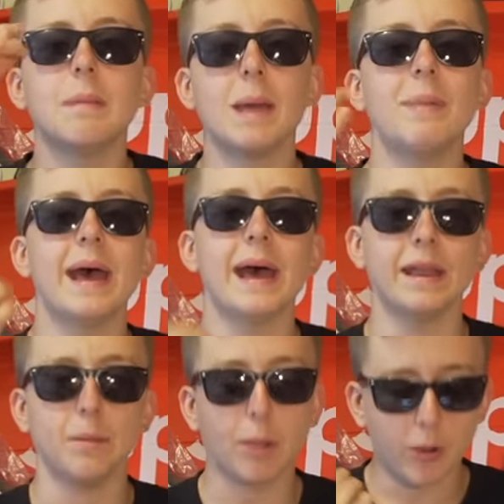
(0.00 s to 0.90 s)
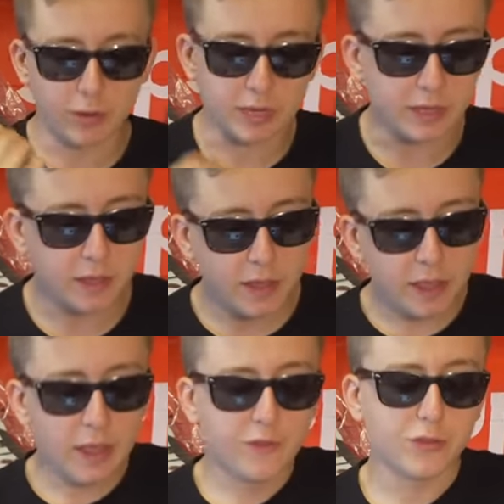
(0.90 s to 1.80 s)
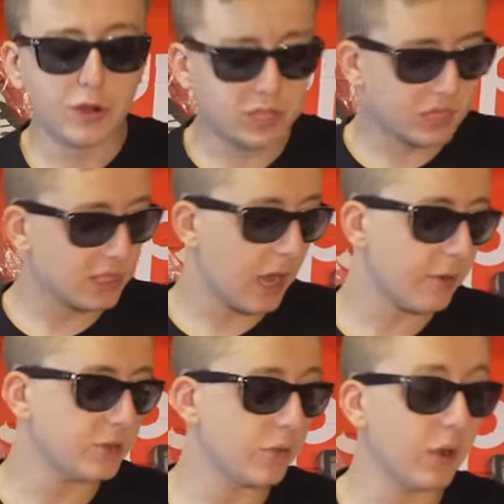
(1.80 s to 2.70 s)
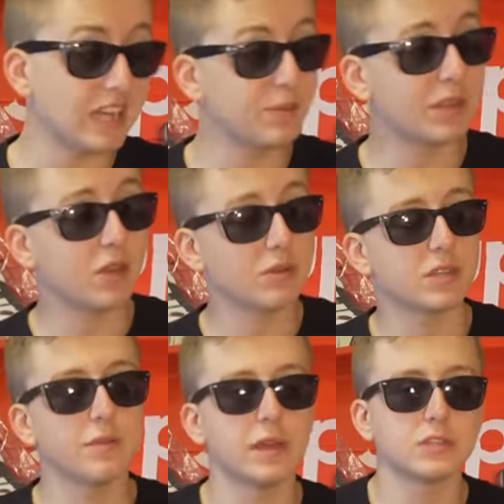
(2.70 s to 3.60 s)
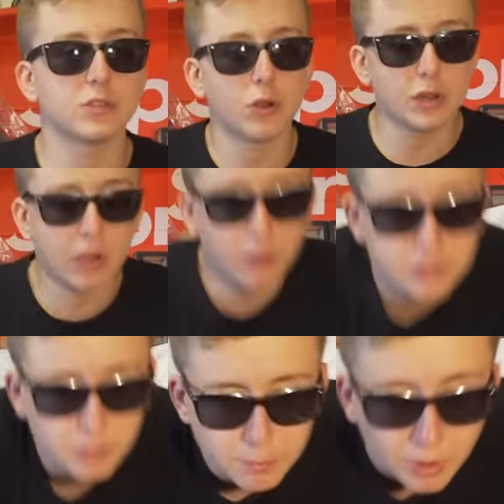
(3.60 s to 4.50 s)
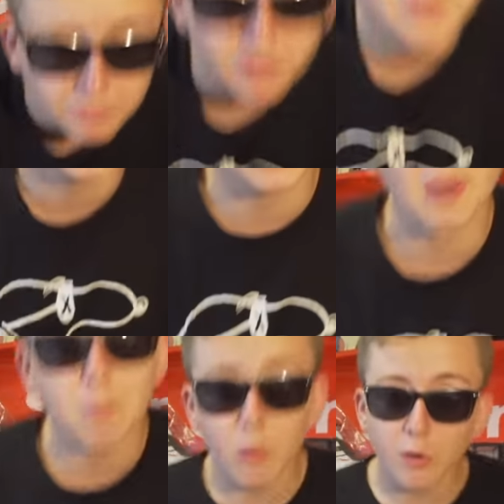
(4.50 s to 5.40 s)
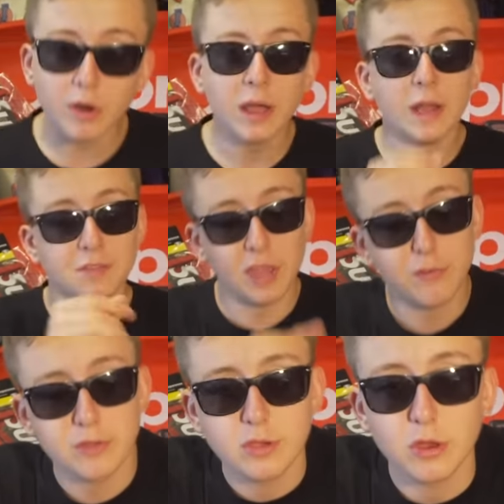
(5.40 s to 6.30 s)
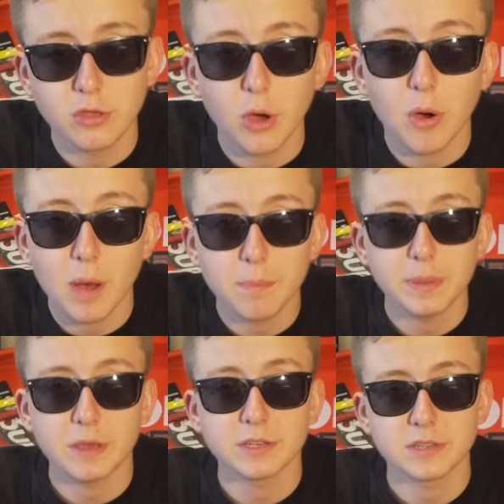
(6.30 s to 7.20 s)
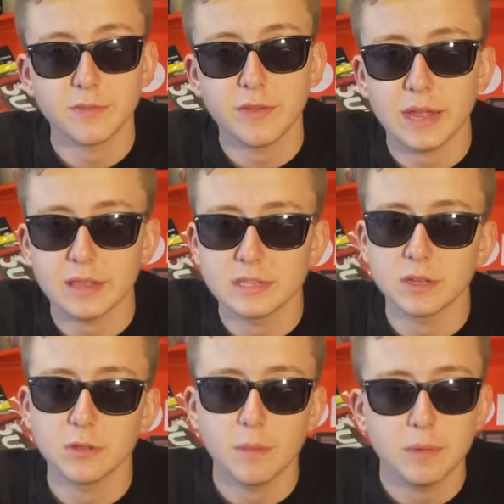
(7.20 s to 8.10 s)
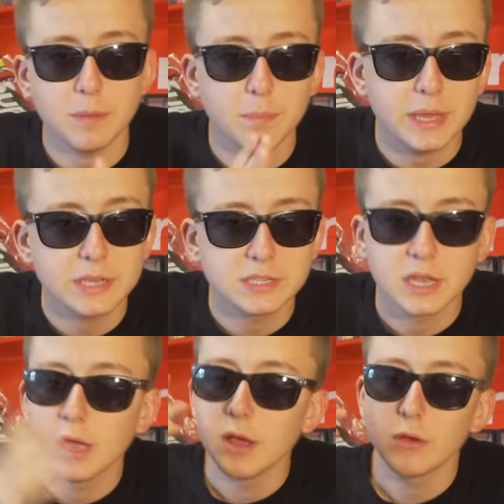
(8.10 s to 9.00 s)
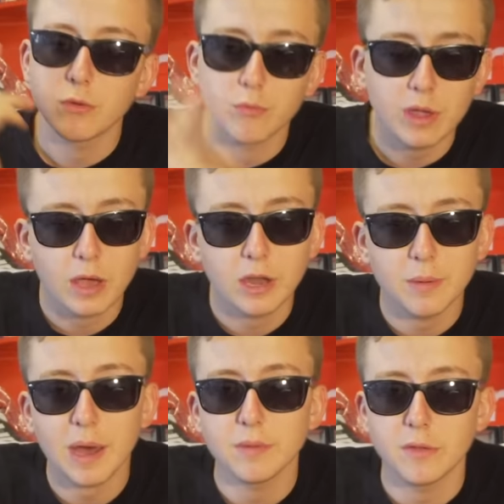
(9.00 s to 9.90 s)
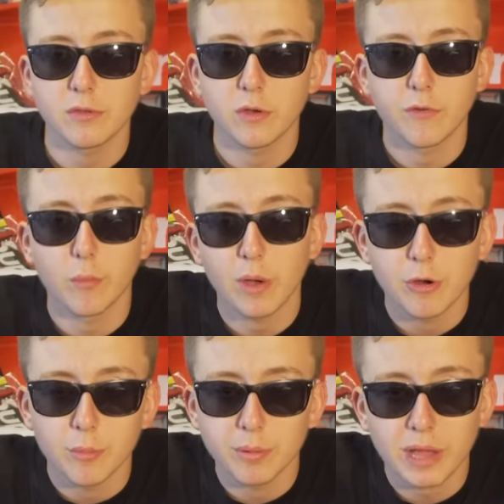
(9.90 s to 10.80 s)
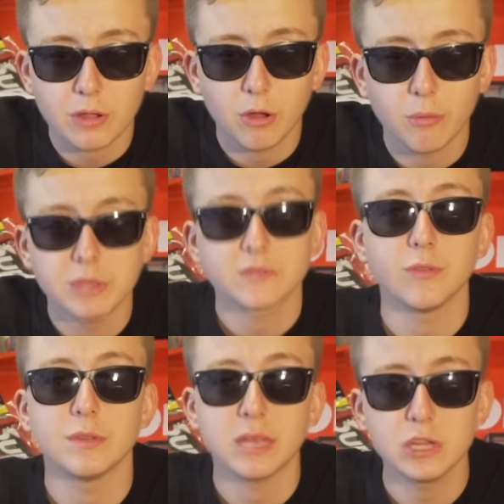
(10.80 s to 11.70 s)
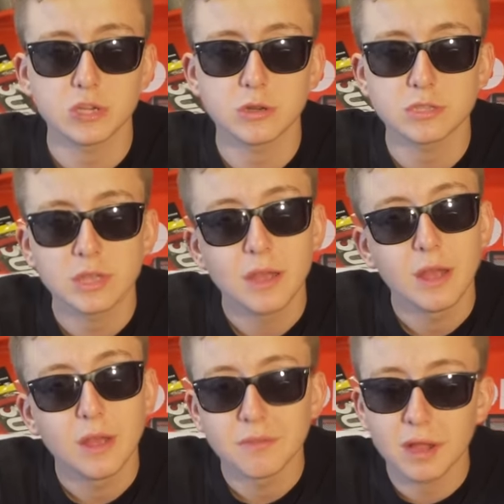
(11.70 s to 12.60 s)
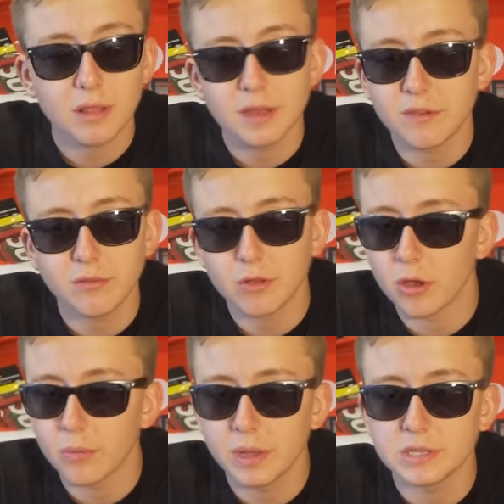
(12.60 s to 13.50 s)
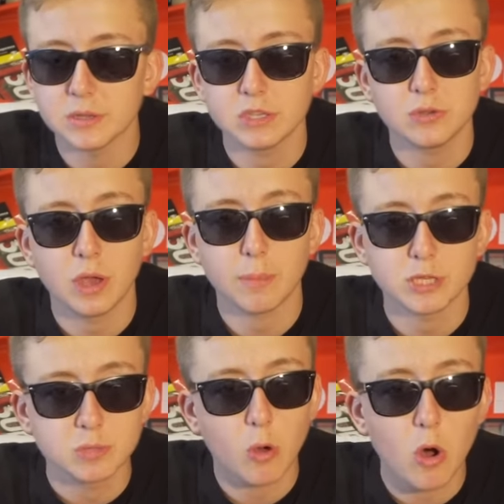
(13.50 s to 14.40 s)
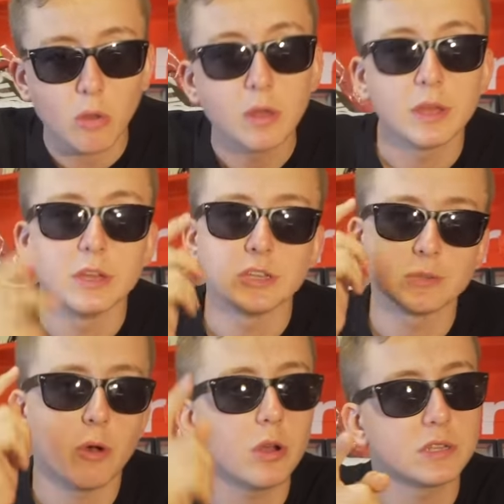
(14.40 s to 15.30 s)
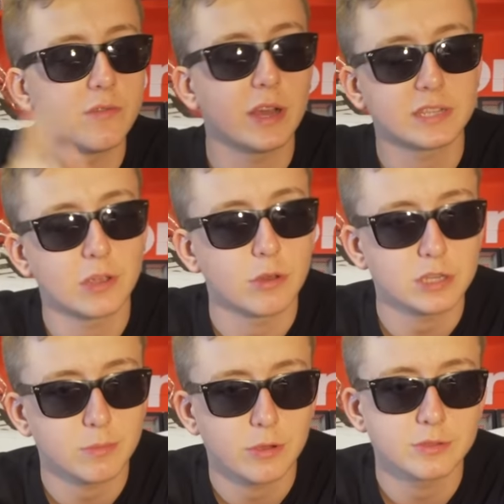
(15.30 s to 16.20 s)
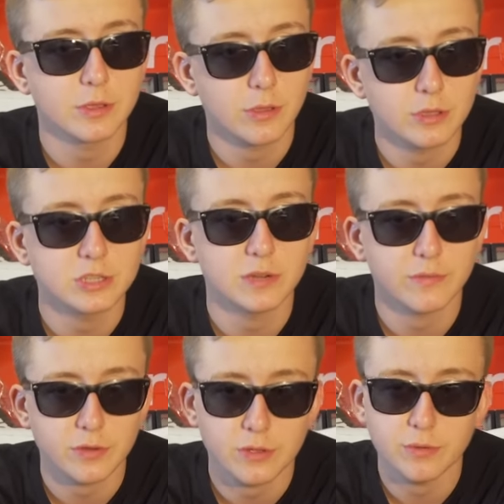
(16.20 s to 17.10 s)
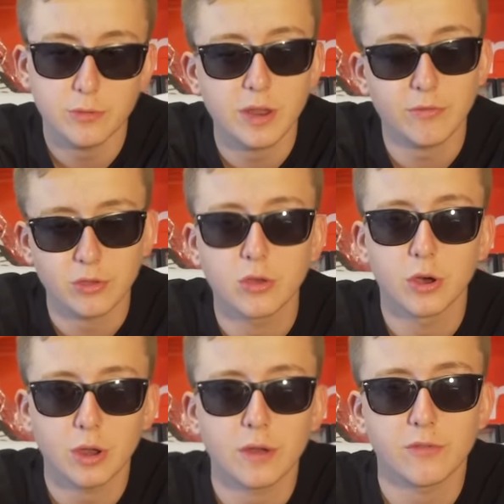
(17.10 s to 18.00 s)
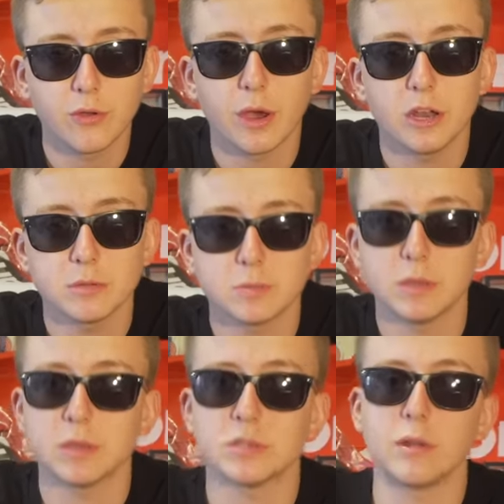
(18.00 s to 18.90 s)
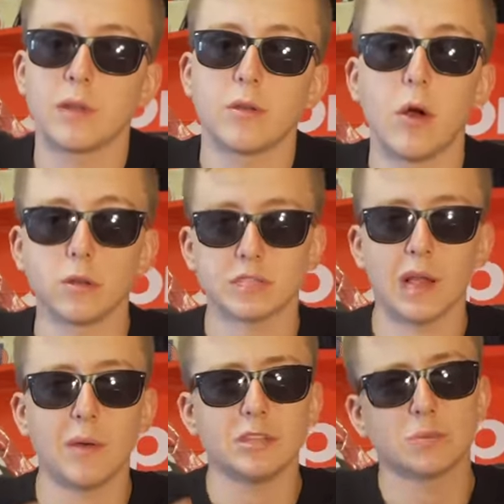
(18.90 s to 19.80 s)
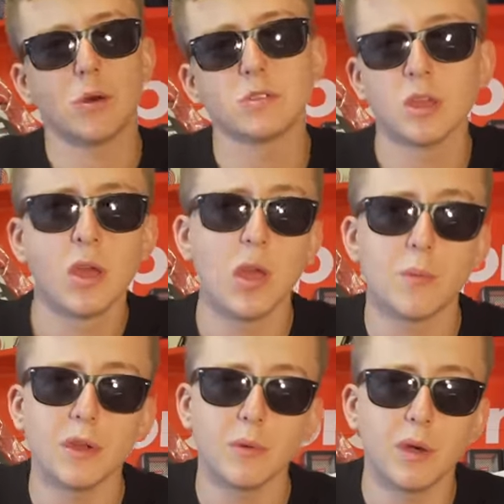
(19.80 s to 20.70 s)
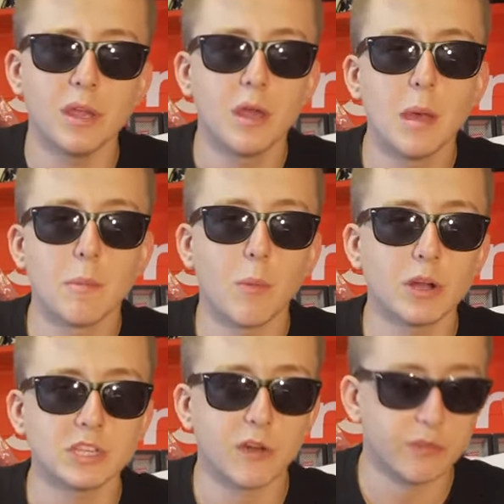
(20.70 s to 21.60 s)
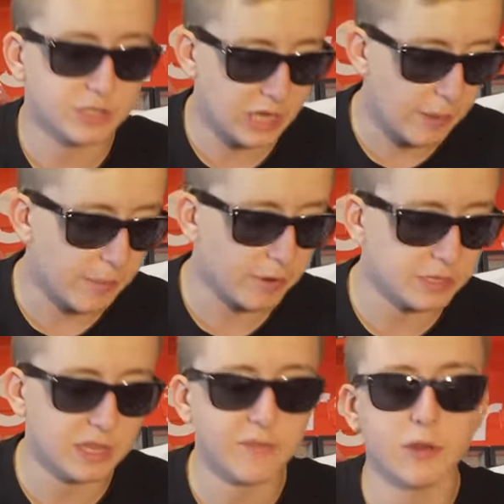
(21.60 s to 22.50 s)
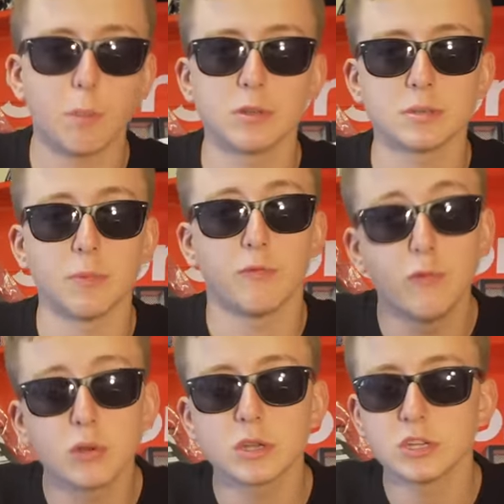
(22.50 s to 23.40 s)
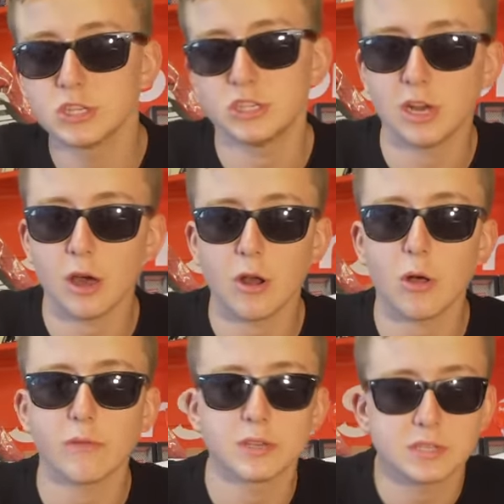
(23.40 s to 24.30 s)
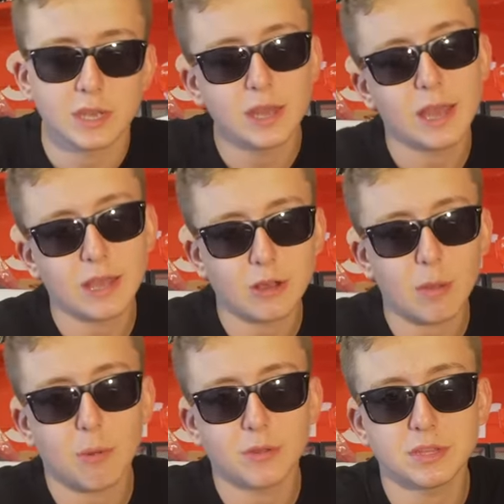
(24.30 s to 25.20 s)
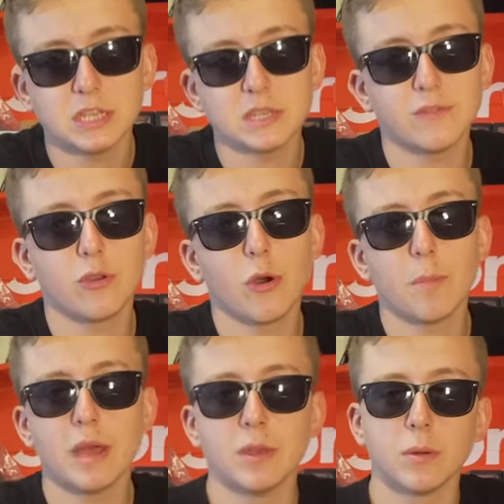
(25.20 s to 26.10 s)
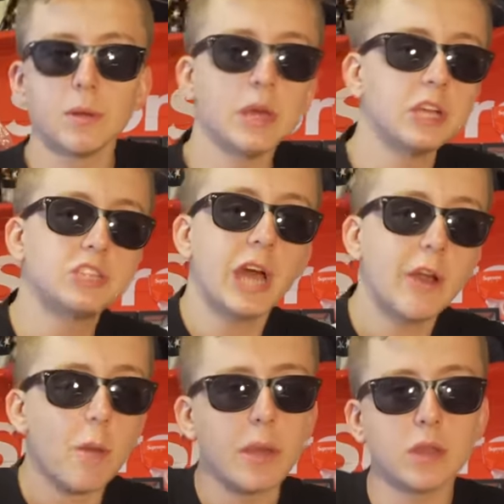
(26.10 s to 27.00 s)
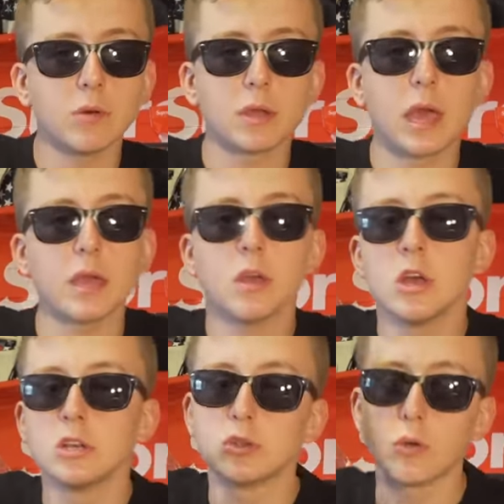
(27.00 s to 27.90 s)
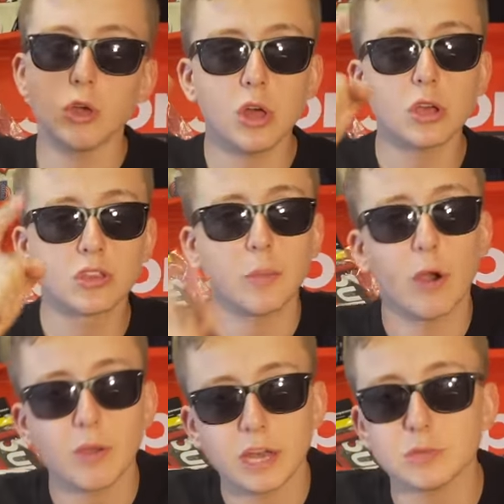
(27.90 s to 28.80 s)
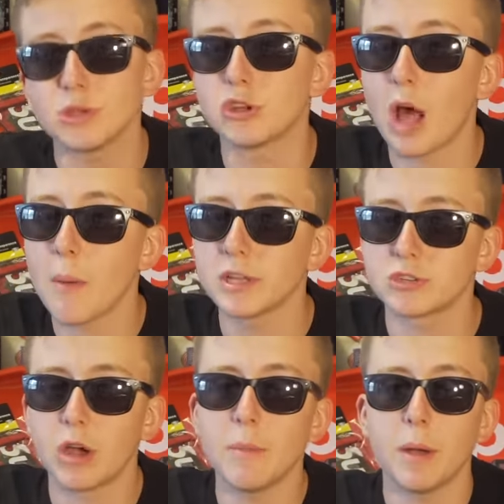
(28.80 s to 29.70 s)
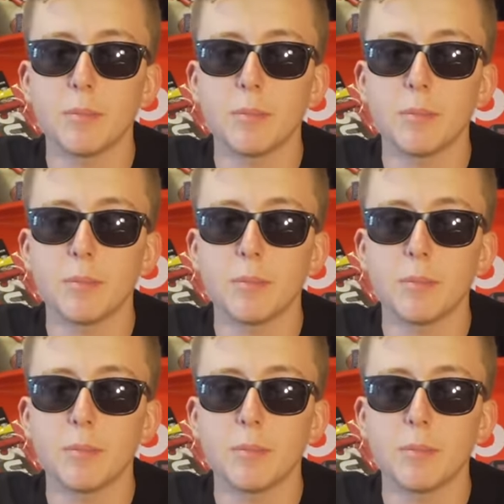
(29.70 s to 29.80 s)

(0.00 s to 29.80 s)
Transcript: My bad. Paris. thirty-six dollars. Expected resale on that is thirty dollars above, if not more. Definitely could go up because of the fact it's a limited piece. Great item. I would definitely go for white or black colorways for the t-shirts. Not a lot of different colorways unless you cop a small. Smalls, if you guys can cook smalls, good shit for you. You definitely could on a few items because they're not going to all sell out in smalls right away. But watch out for Cyber because they finna put some fuck shit on all of us and cop all the tees. If you go on manual, shout out manual gang. So good luck tomorrow, guys. Make sure you comment, subscribe.